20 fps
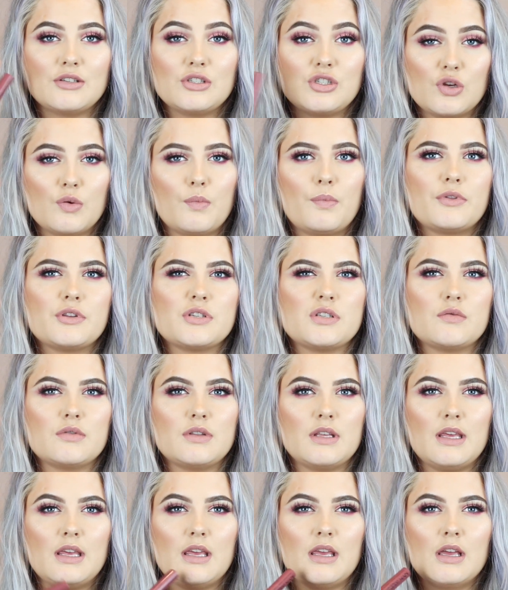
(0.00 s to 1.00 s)
dupe to
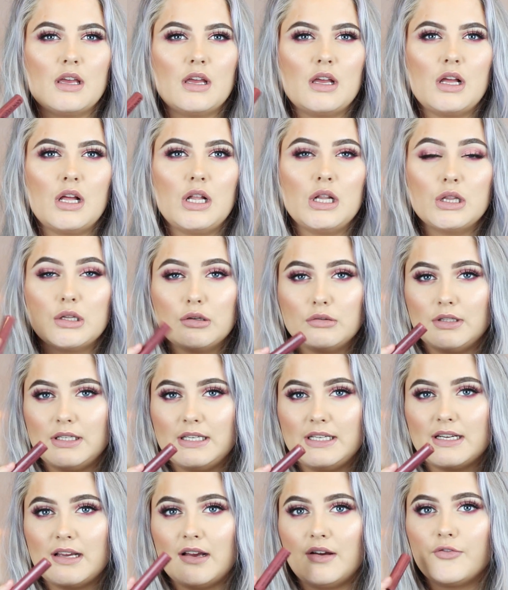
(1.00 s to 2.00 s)
the
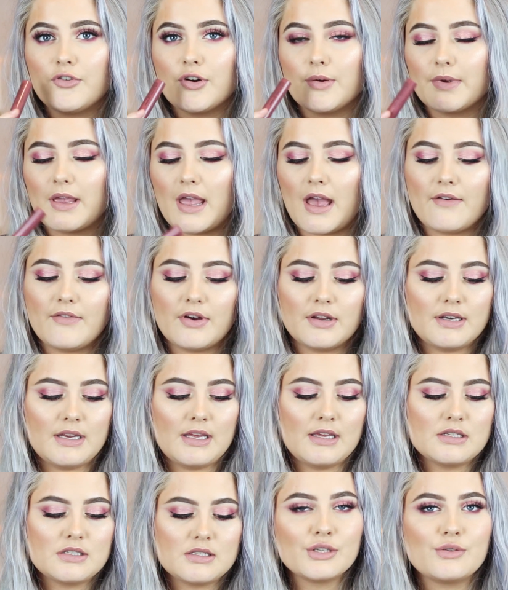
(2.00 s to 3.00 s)
Lolita from Kat Von
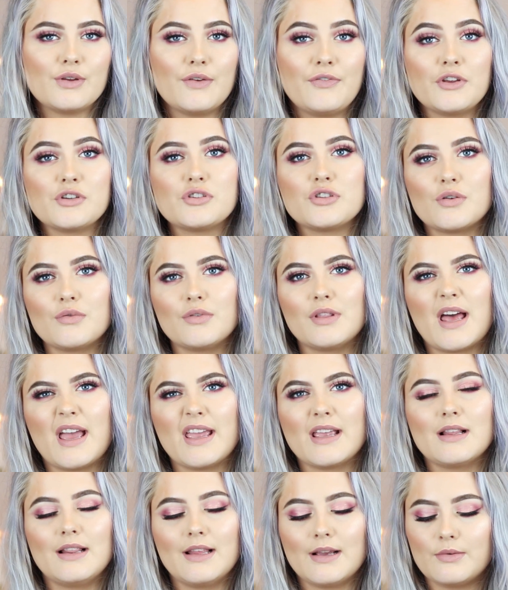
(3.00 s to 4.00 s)
D. So if you don't
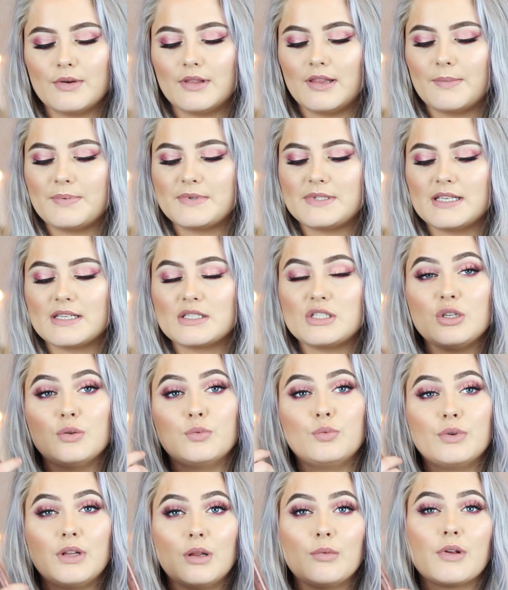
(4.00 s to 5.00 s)
like liquid lipsticks, you
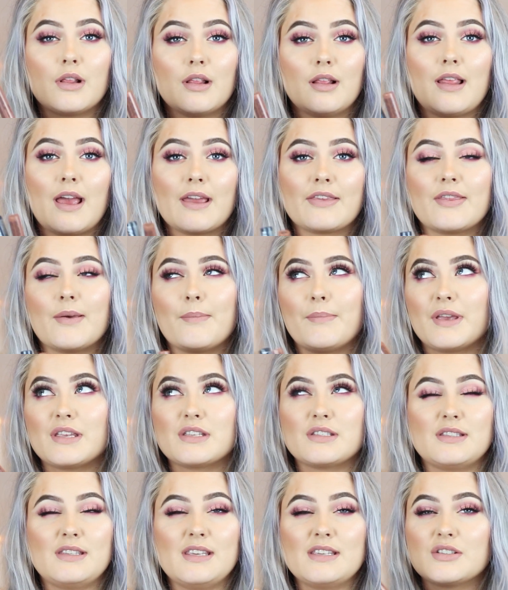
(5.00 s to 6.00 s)
will really like them
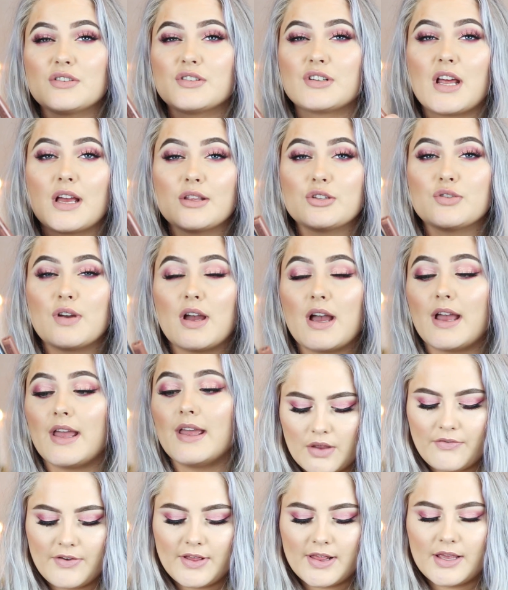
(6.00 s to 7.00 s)
because these are not dry.
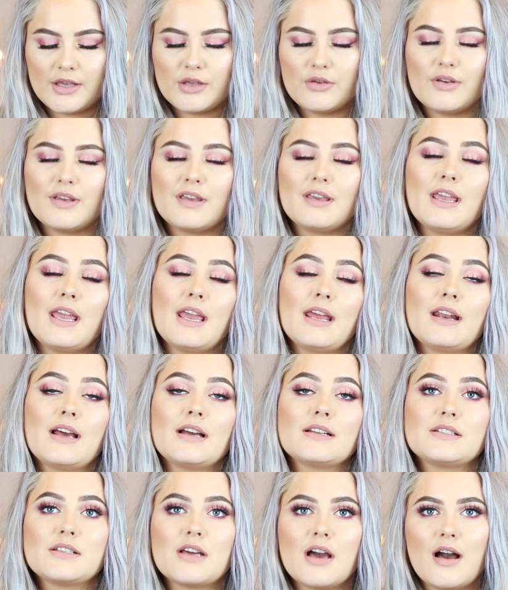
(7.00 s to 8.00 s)
I feel like you
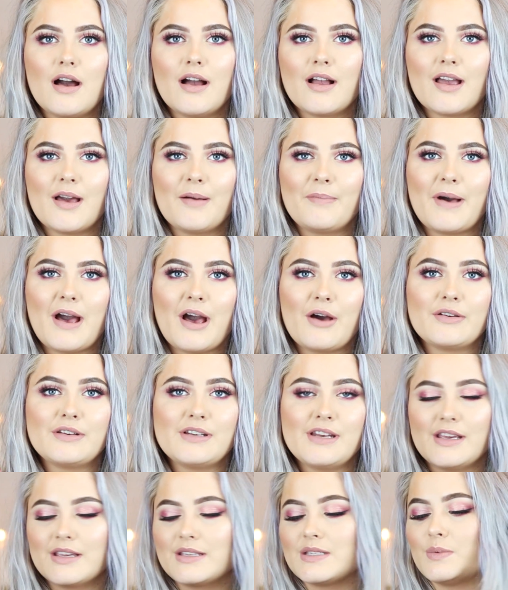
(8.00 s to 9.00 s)
cannot talk about
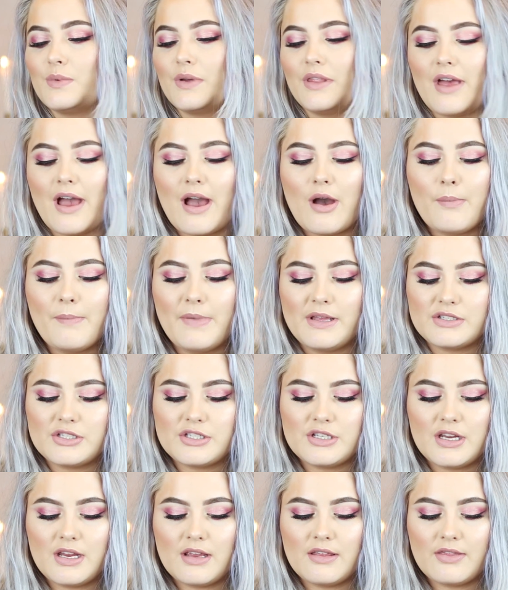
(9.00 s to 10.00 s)
NYX without
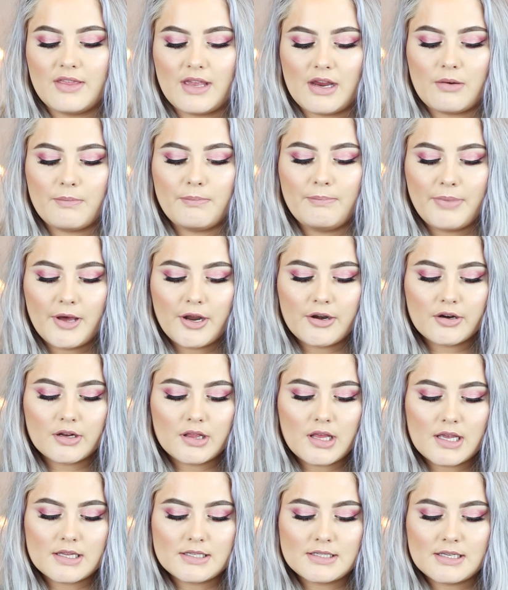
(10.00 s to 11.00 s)
mentioning their butter
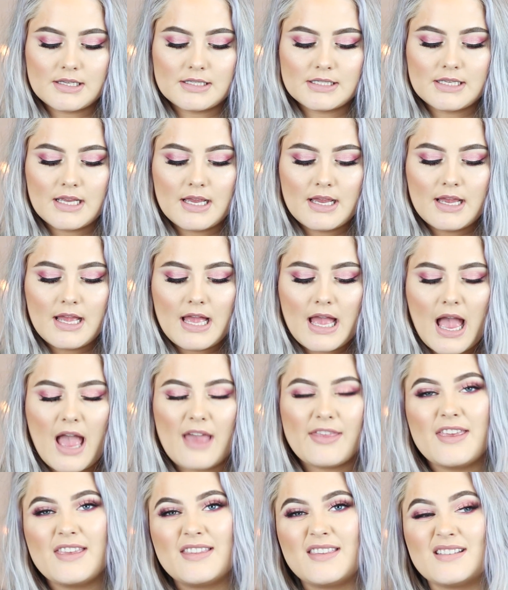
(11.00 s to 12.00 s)
glosses.
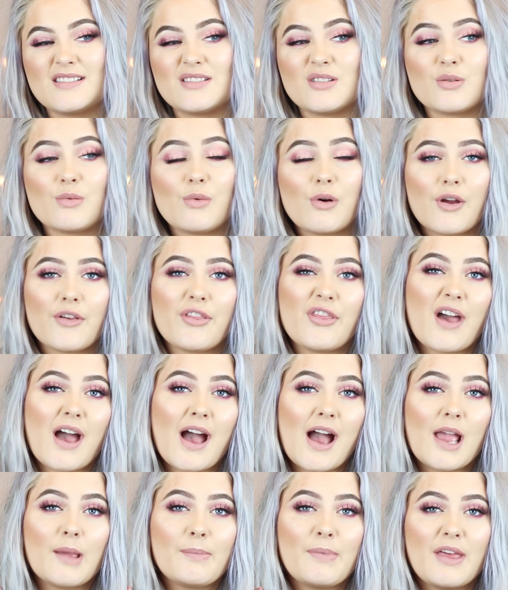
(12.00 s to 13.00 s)
I think these are worth the
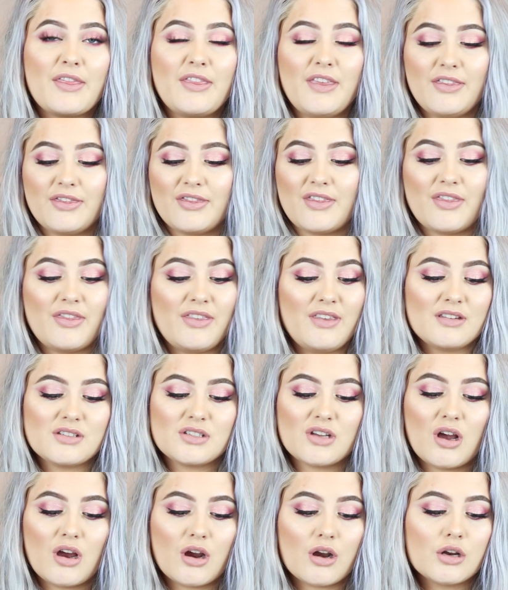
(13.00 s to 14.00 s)
hype. I think that
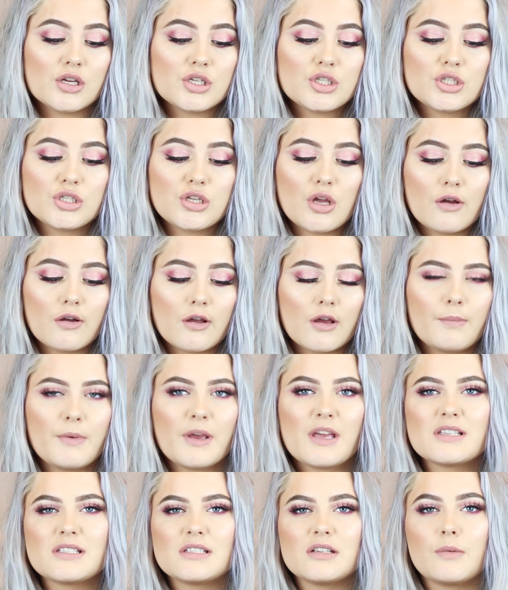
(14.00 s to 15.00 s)
these are so good
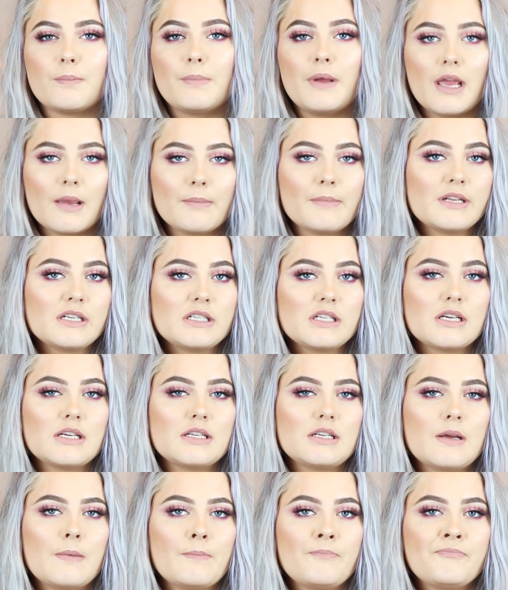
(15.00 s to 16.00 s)
because they're pigmented,